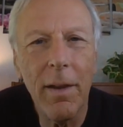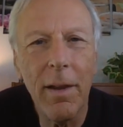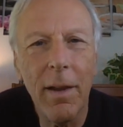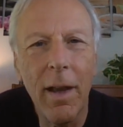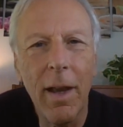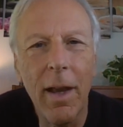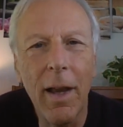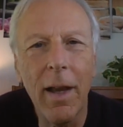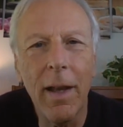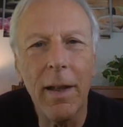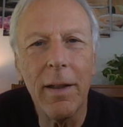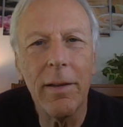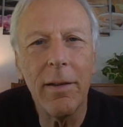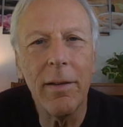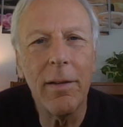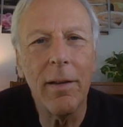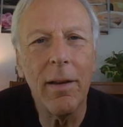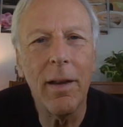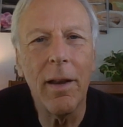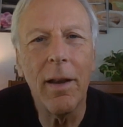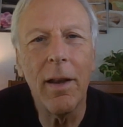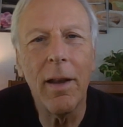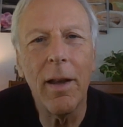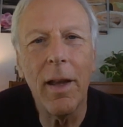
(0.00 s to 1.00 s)
at
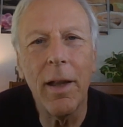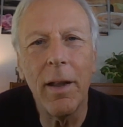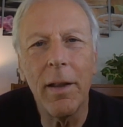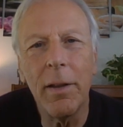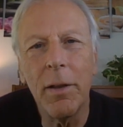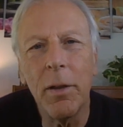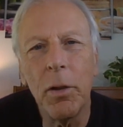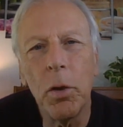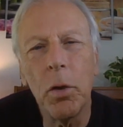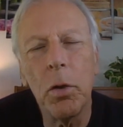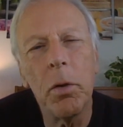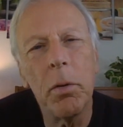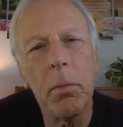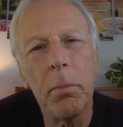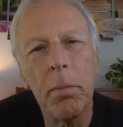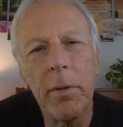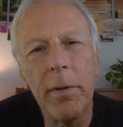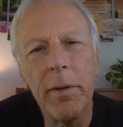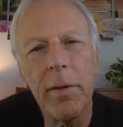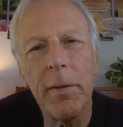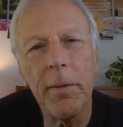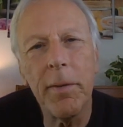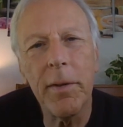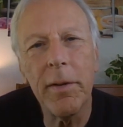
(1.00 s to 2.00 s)
noon
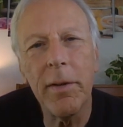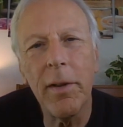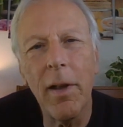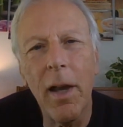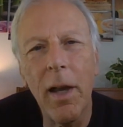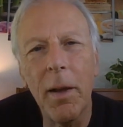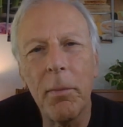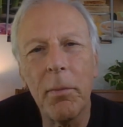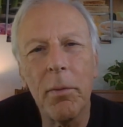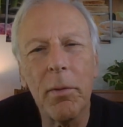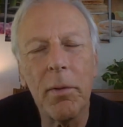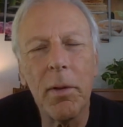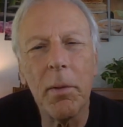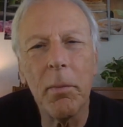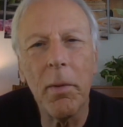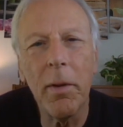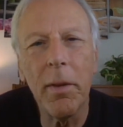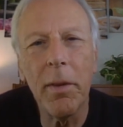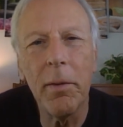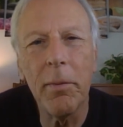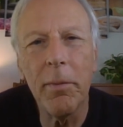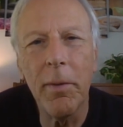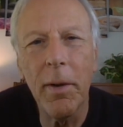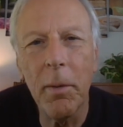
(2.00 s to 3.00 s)
Pacific time during the
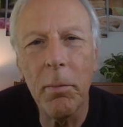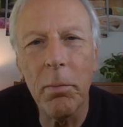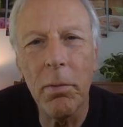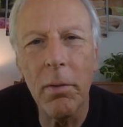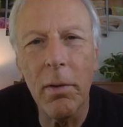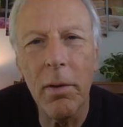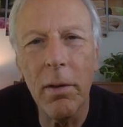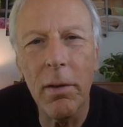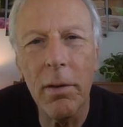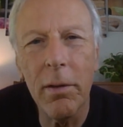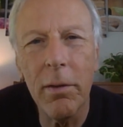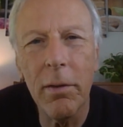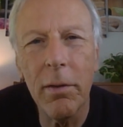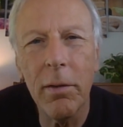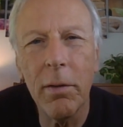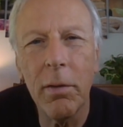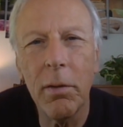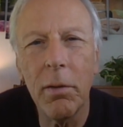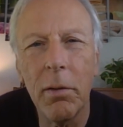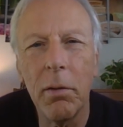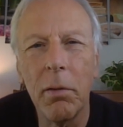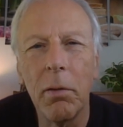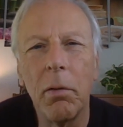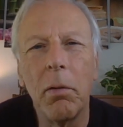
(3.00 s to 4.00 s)
month of April
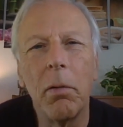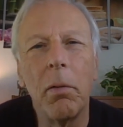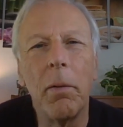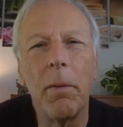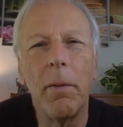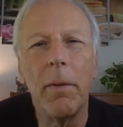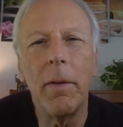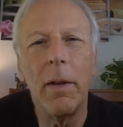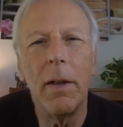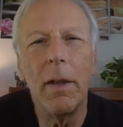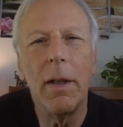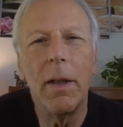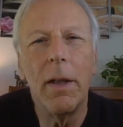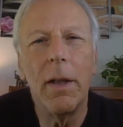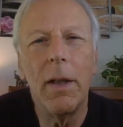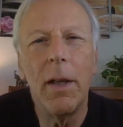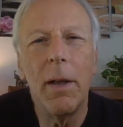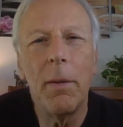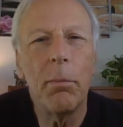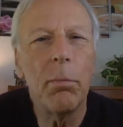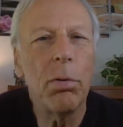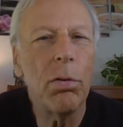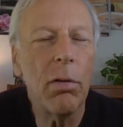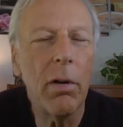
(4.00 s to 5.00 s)
to
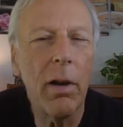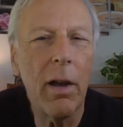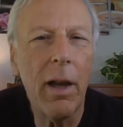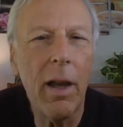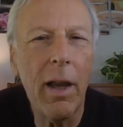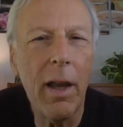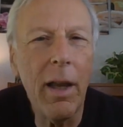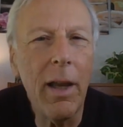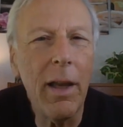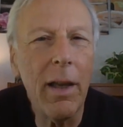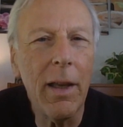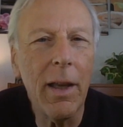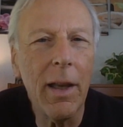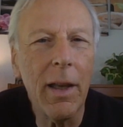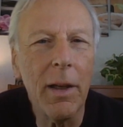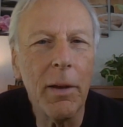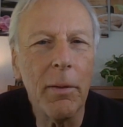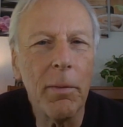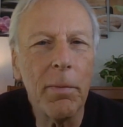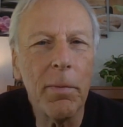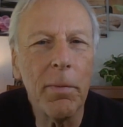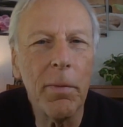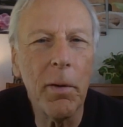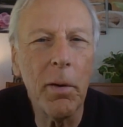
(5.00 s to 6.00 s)
pray and
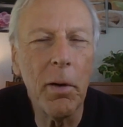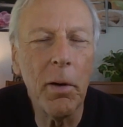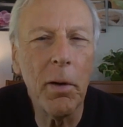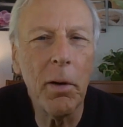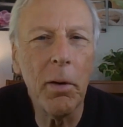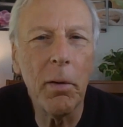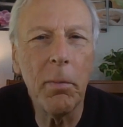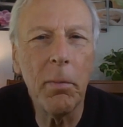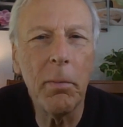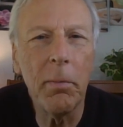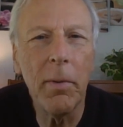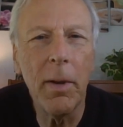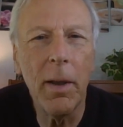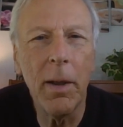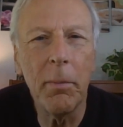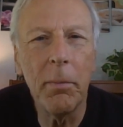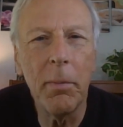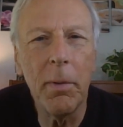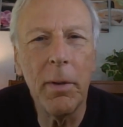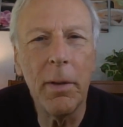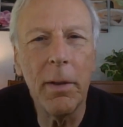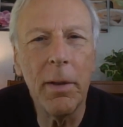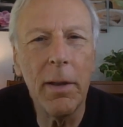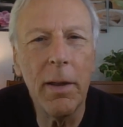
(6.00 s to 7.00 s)
affirm and
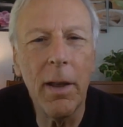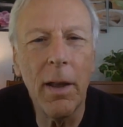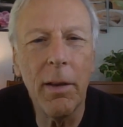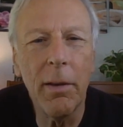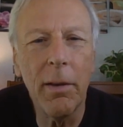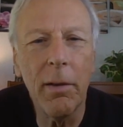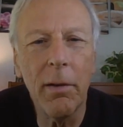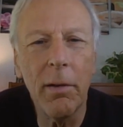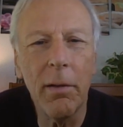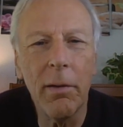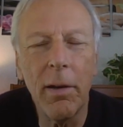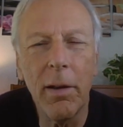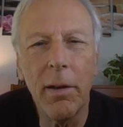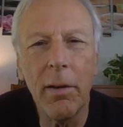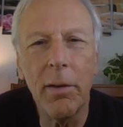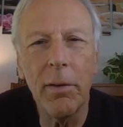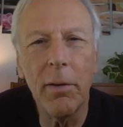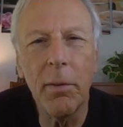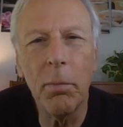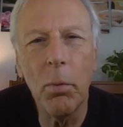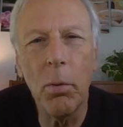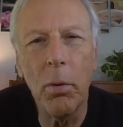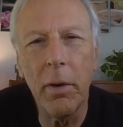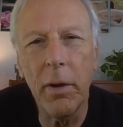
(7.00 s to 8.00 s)
be together and
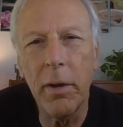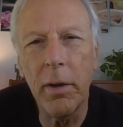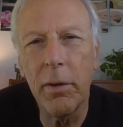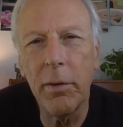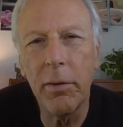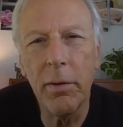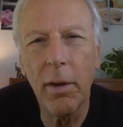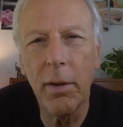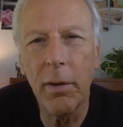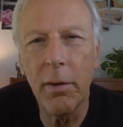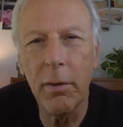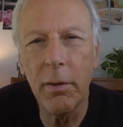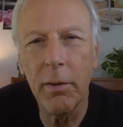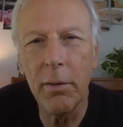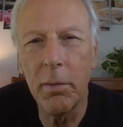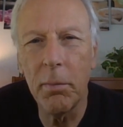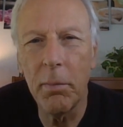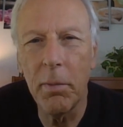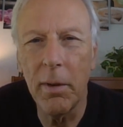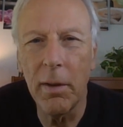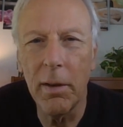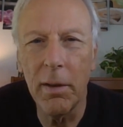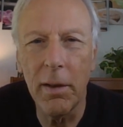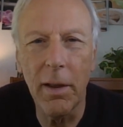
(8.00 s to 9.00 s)
support each other to
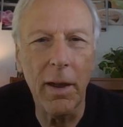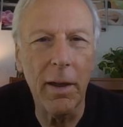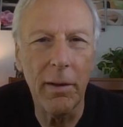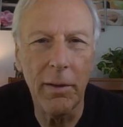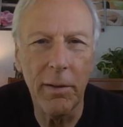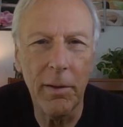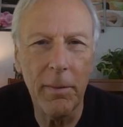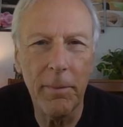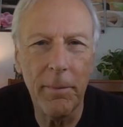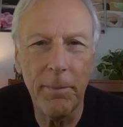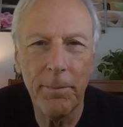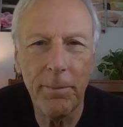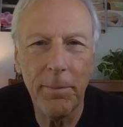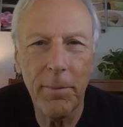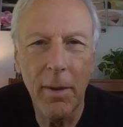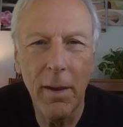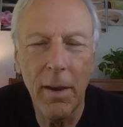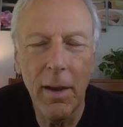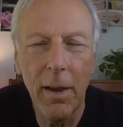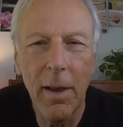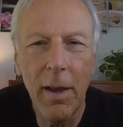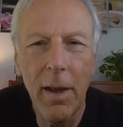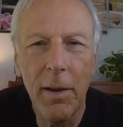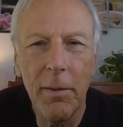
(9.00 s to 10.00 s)
be the light.
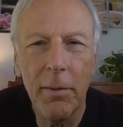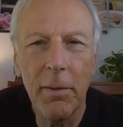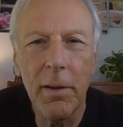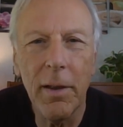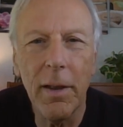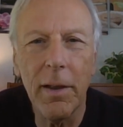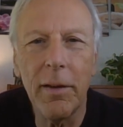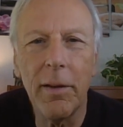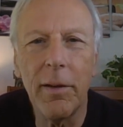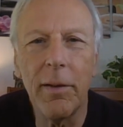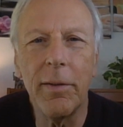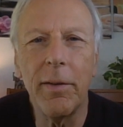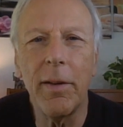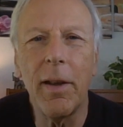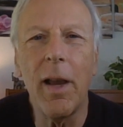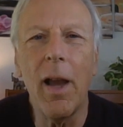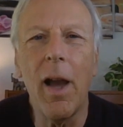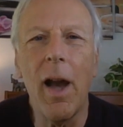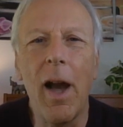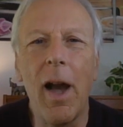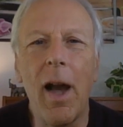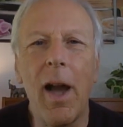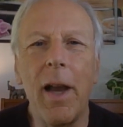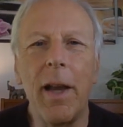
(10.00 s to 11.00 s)
If you'd like to say
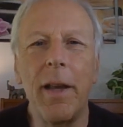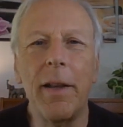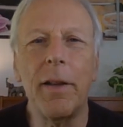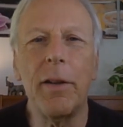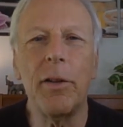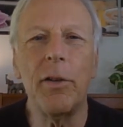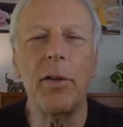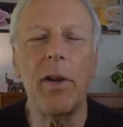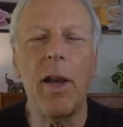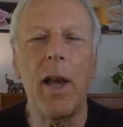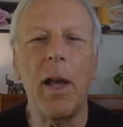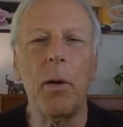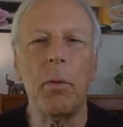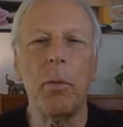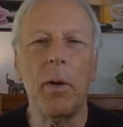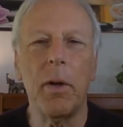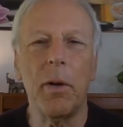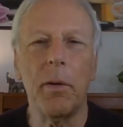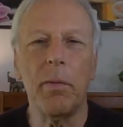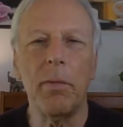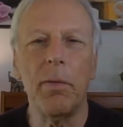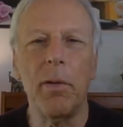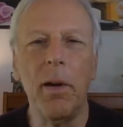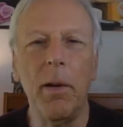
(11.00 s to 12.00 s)
hi in the chat where
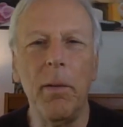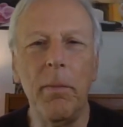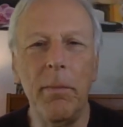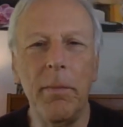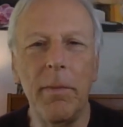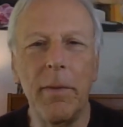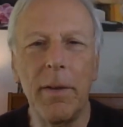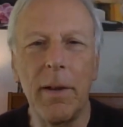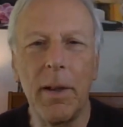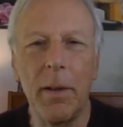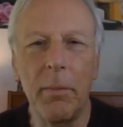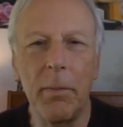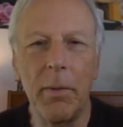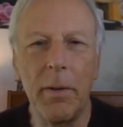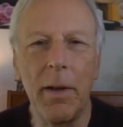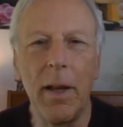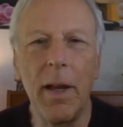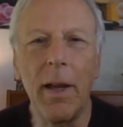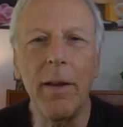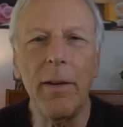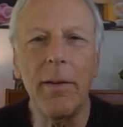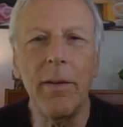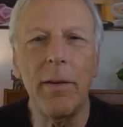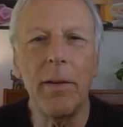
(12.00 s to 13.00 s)
you're from, that'd be
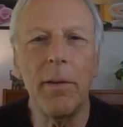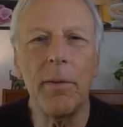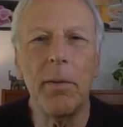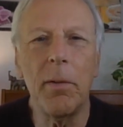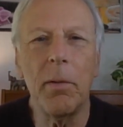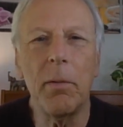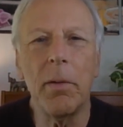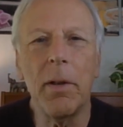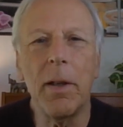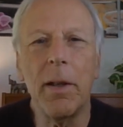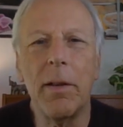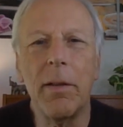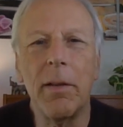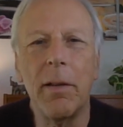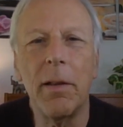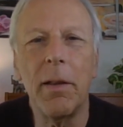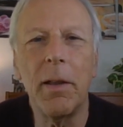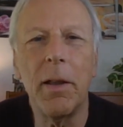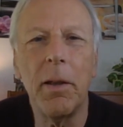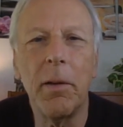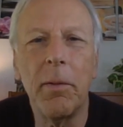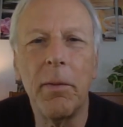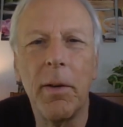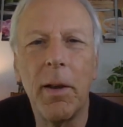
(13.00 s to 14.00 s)
nice. If you would like to
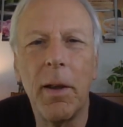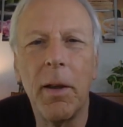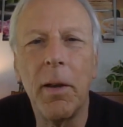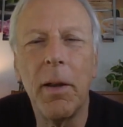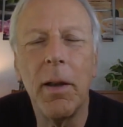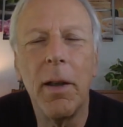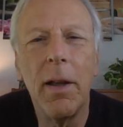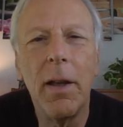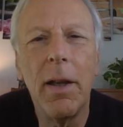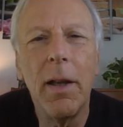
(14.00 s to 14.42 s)
leave a